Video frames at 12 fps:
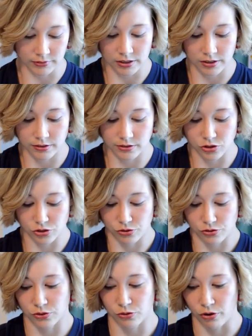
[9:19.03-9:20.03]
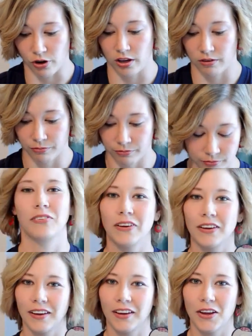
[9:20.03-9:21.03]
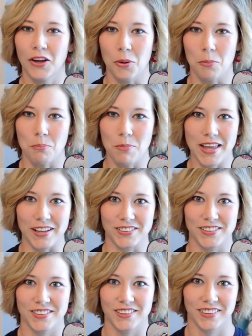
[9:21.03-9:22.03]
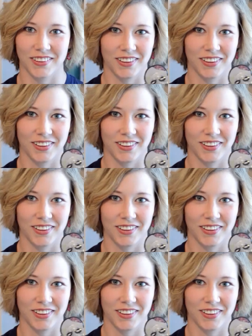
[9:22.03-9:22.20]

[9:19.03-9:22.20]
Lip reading: It's a true story. Mints.